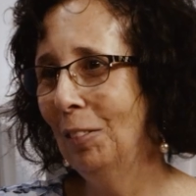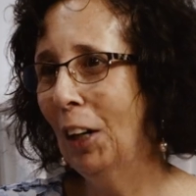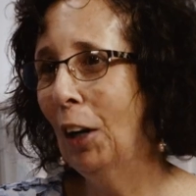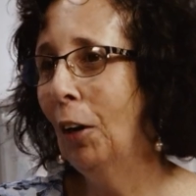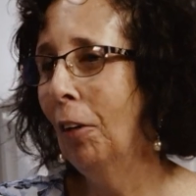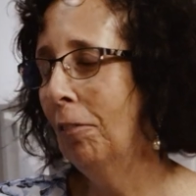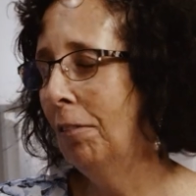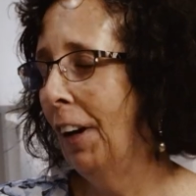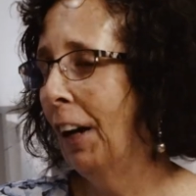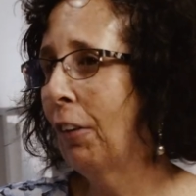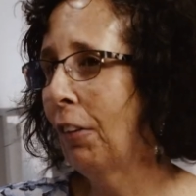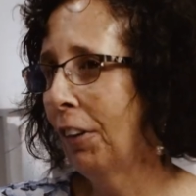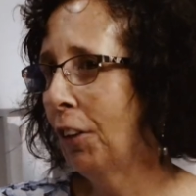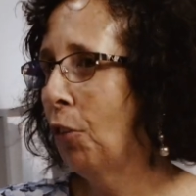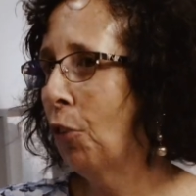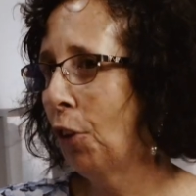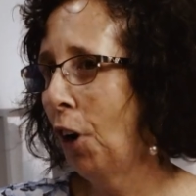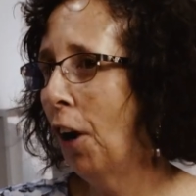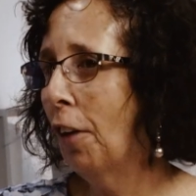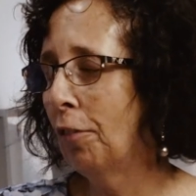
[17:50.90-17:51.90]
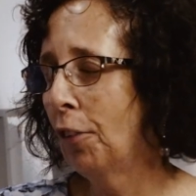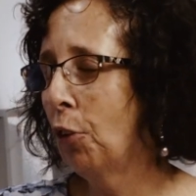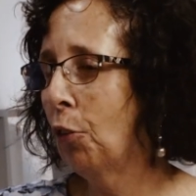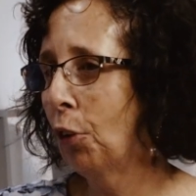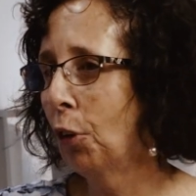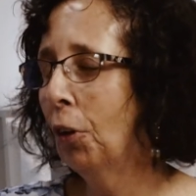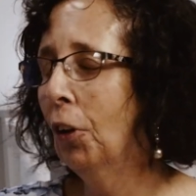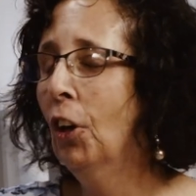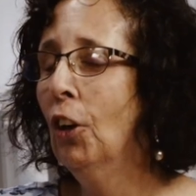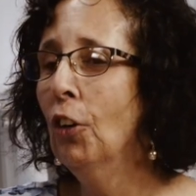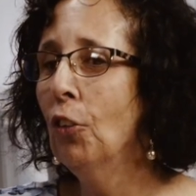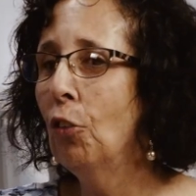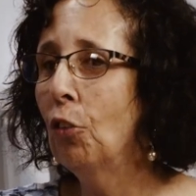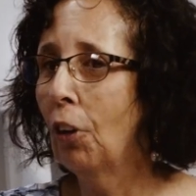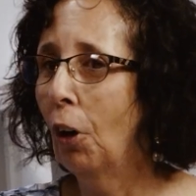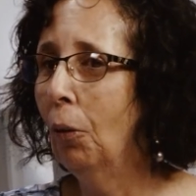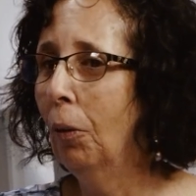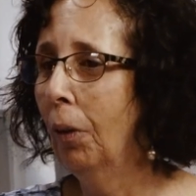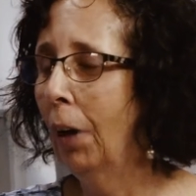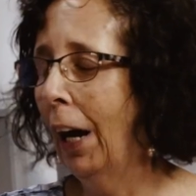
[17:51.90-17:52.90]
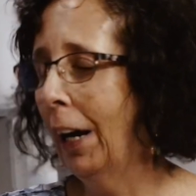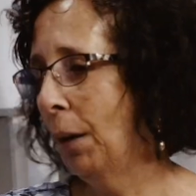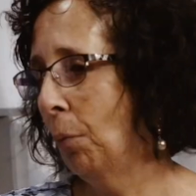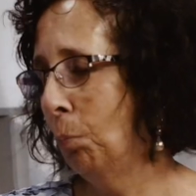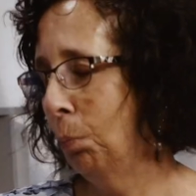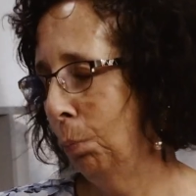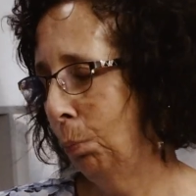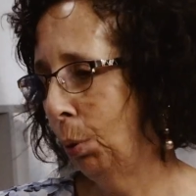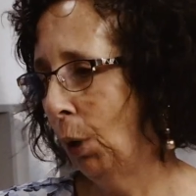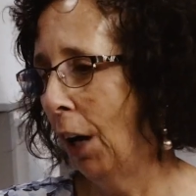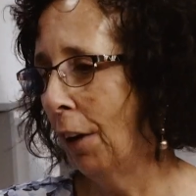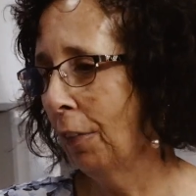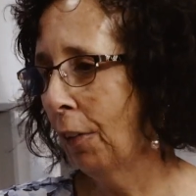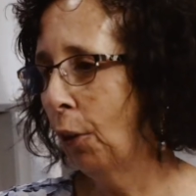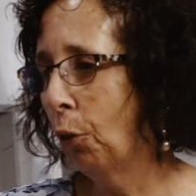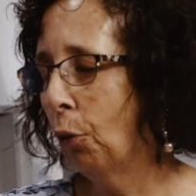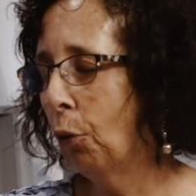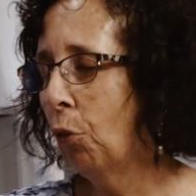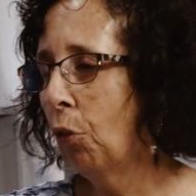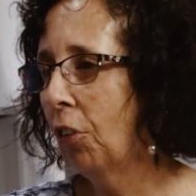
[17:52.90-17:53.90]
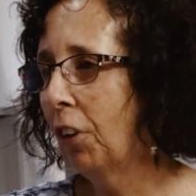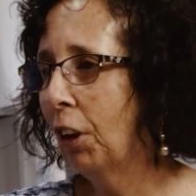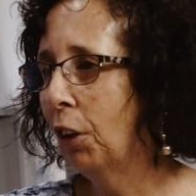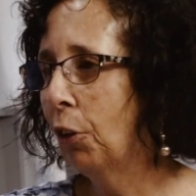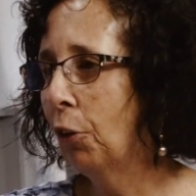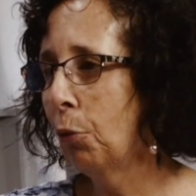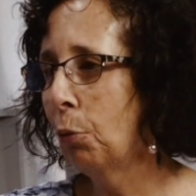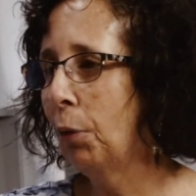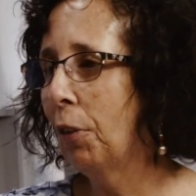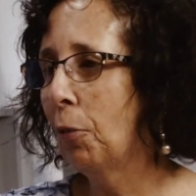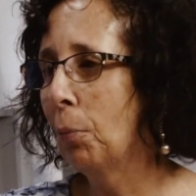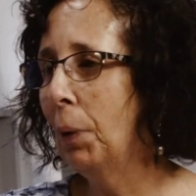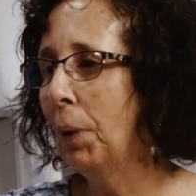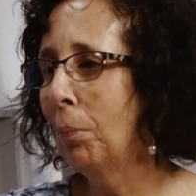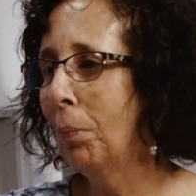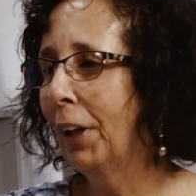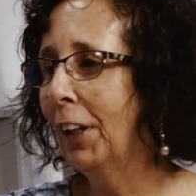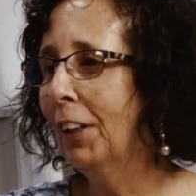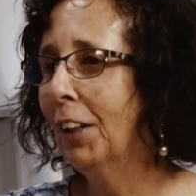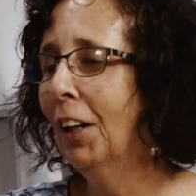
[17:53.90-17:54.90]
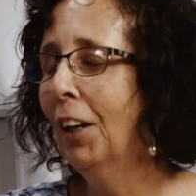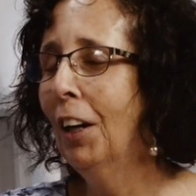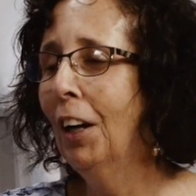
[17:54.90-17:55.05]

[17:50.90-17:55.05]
a veterans officer, so I brought those skills with me, but